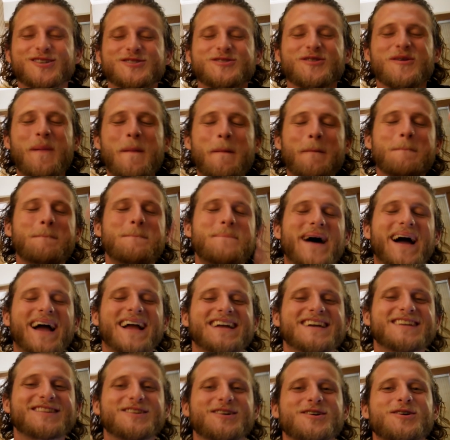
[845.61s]
So I'm
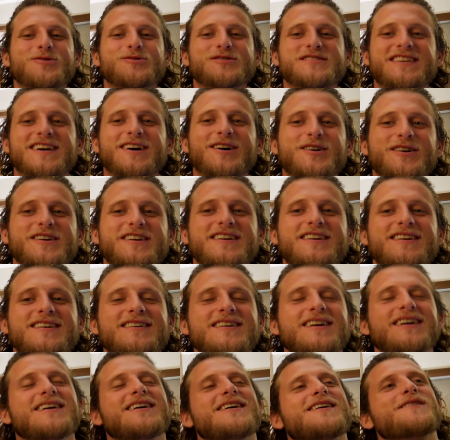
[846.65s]
back at the hotel
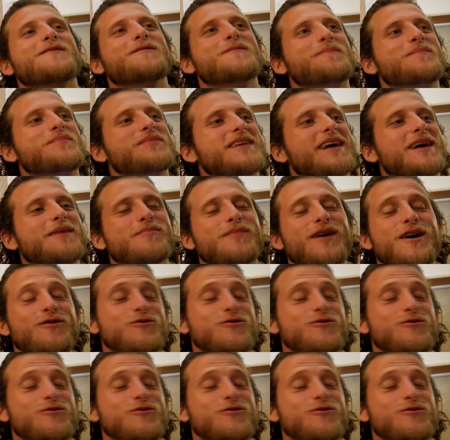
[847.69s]
here. At my